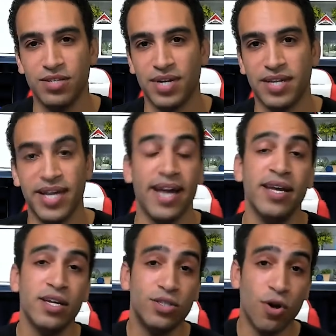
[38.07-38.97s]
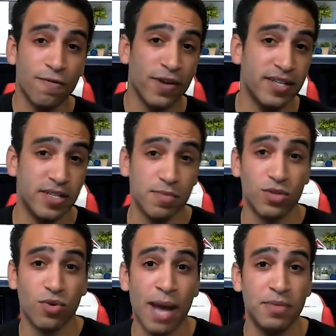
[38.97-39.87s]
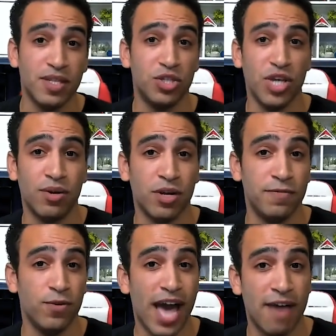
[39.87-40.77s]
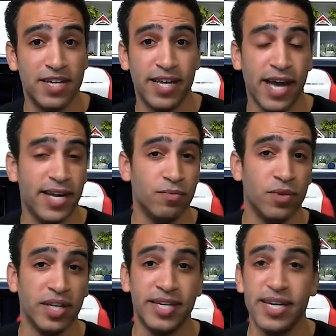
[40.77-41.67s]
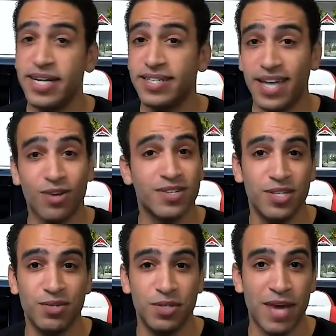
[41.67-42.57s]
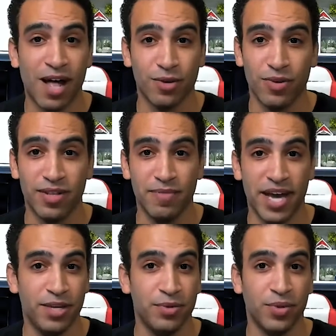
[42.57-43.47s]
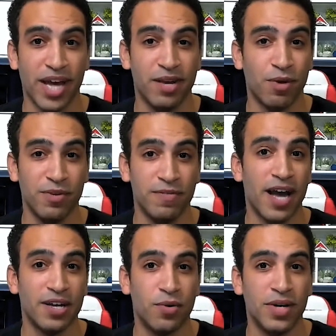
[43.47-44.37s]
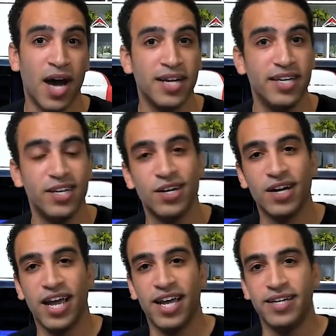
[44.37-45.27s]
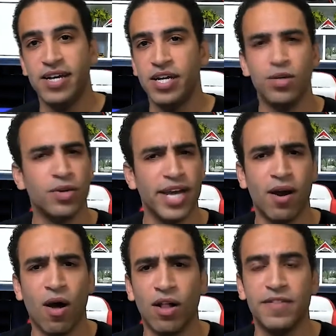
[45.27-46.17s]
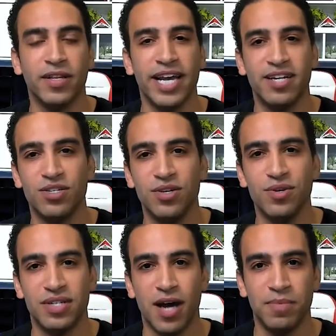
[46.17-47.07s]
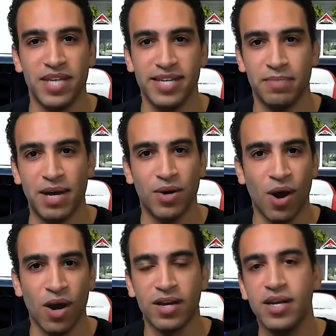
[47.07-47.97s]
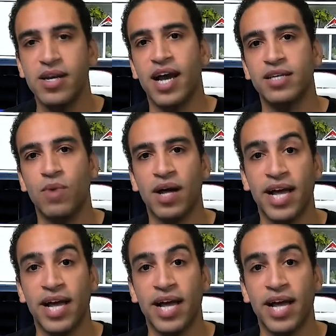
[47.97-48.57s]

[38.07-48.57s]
tuned on that. Don't forget to subscribe to the channel if you haven't yet. It really tells the YouTube algorithm that you like what we've got going on here, and you'll get all of the latest news and updates about ARK, as well